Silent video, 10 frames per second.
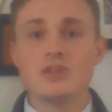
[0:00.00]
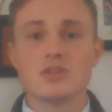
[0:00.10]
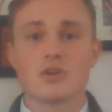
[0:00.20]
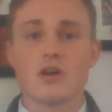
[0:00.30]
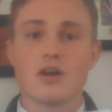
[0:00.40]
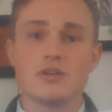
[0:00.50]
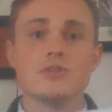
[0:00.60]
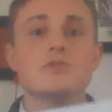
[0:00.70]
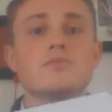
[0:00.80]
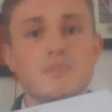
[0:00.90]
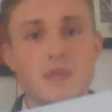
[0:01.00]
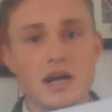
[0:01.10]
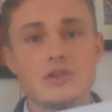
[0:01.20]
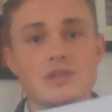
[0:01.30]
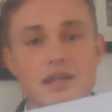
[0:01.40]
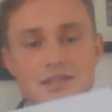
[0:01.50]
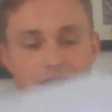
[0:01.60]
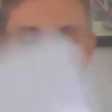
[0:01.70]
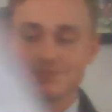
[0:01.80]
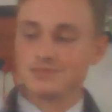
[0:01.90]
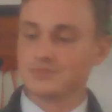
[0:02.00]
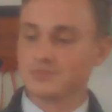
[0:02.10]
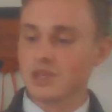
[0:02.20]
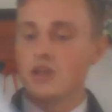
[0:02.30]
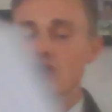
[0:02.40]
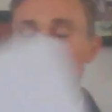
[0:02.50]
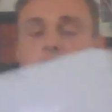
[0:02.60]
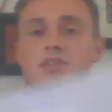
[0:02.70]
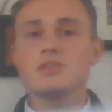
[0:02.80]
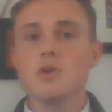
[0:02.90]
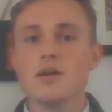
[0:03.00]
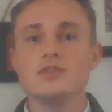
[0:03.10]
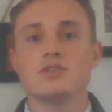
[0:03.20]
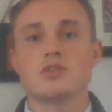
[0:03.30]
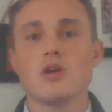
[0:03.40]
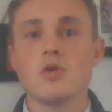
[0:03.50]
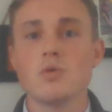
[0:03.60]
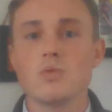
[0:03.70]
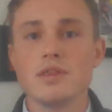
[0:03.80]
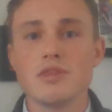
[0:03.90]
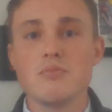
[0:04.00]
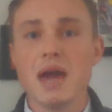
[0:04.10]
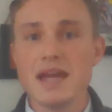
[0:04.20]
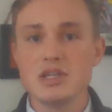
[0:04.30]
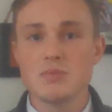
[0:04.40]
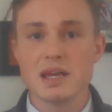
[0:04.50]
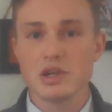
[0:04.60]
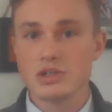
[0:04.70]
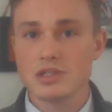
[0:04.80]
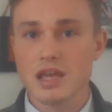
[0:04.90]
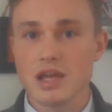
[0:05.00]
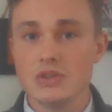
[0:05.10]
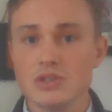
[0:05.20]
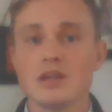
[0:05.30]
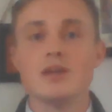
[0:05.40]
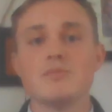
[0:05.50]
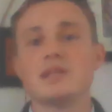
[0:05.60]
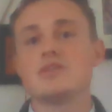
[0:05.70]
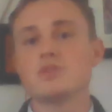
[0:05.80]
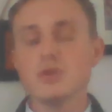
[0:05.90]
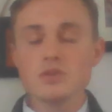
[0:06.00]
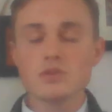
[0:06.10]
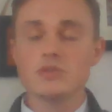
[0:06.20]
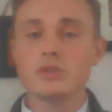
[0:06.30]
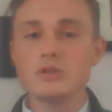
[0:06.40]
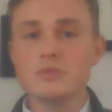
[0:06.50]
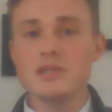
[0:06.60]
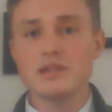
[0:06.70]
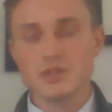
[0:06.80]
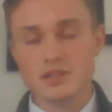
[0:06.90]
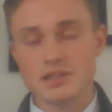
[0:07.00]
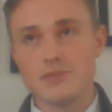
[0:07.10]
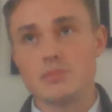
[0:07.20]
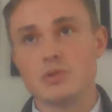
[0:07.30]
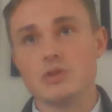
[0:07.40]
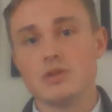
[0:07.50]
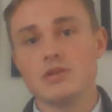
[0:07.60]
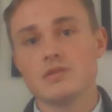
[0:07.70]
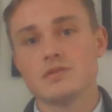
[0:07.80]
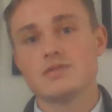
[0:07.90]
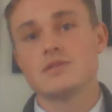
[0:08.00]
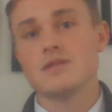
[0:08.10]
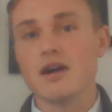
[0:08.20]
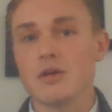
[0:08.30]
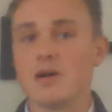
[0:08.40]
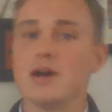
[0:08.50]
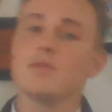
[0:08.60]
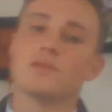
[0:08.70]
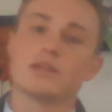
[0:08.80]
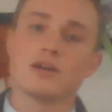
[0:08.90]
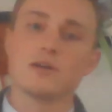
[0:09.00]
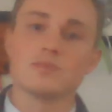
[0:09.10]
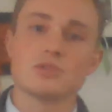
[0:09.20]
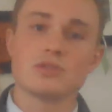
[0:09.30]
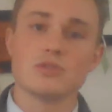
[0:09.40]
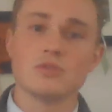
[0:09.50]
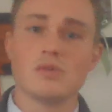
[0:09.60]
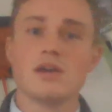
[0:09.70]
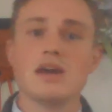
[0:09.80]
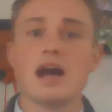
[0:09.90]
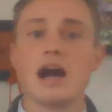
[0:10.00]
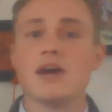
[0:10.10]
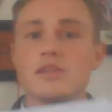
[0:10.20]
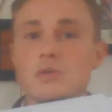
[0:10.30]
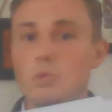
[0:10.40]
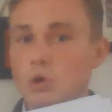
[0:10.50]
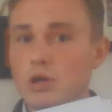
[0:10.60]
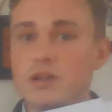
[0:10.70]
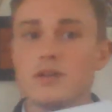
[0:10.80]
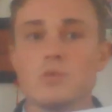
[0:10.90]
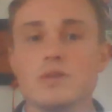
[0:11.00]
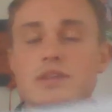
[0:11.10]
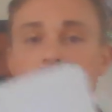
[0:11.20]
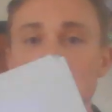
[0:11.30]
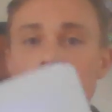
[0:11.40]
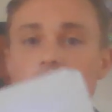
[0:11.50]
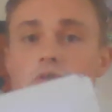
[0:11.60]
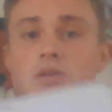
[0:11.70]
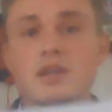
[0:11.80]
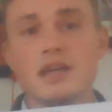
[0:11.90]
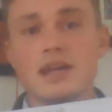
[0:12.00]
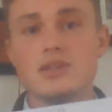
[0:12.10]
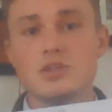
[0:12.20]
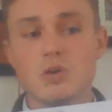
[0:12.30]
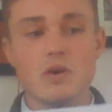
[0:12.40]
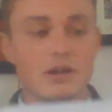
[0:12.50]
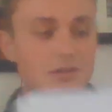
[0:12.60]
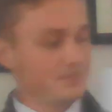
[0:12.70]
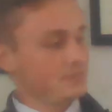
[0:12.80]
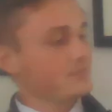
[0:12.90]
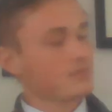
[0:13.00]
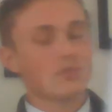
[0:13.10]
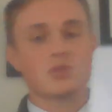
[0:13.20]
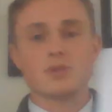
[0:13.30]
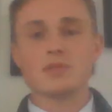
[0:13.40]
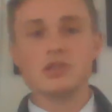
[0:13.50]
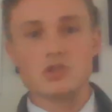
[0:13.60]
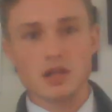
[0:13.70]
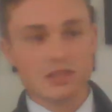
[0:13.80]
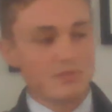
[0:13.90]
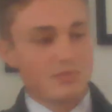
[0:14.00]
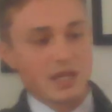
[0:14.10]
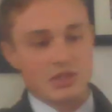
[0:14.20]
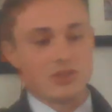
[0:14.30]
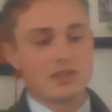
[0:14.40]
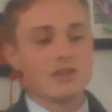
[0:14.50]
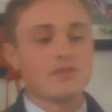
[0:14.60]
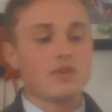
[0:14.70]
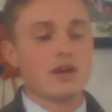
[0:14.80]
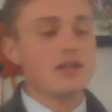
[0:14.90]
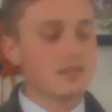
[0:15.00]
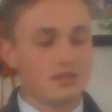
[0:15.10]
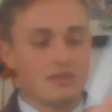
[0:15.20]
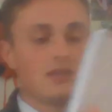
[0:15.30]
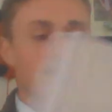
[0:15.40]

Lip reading: So cardiomyocytes. So let's go ahead and start with the pacemaker cells because those are a little bit simpler to talk about when it comes to how they work, what they do, and so on. So I'm going to draw some pictures here for us.